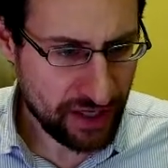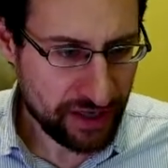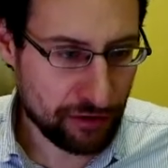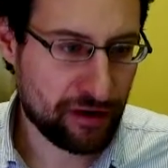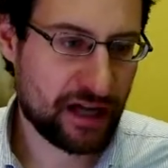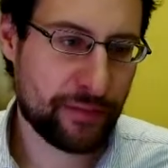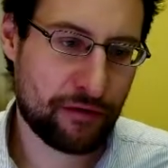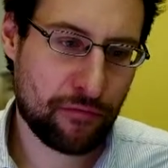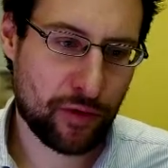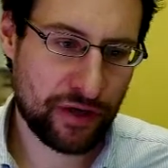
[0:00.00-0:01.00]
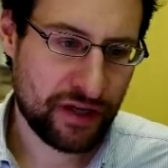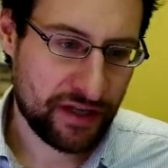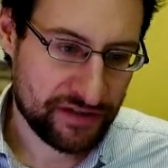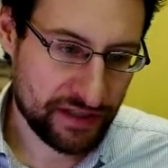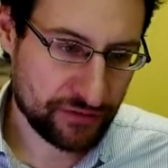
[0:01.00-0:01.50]
Yeah, welcome everyone.
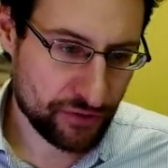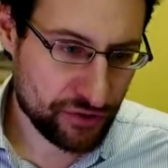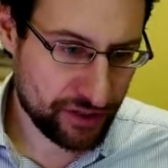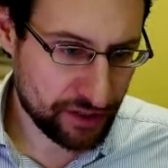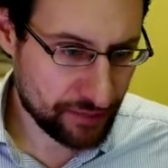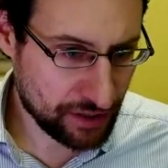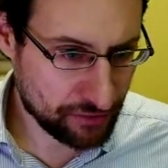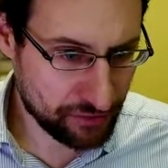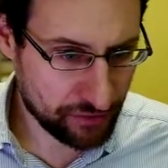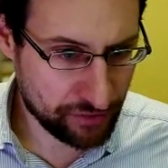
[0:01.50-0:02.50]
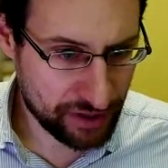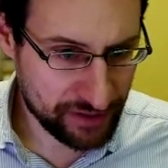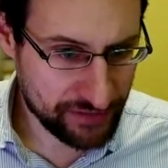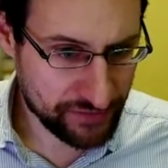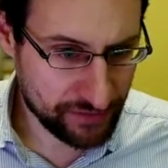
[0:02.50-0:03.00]
Thanks for joining. Marco
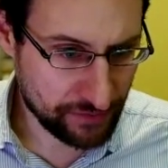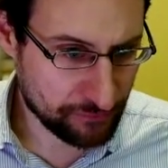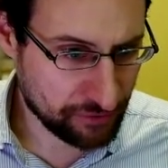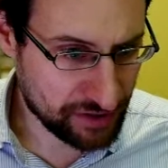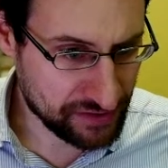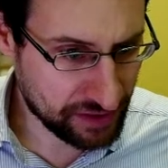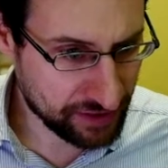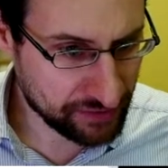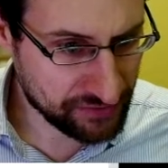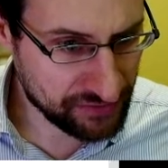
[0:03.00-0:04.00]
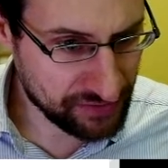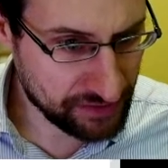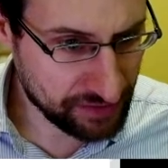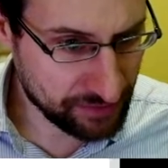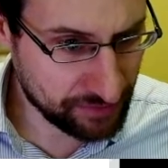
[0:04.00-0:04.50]
writes, would rather like to
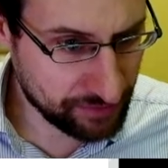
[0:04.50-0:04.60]
see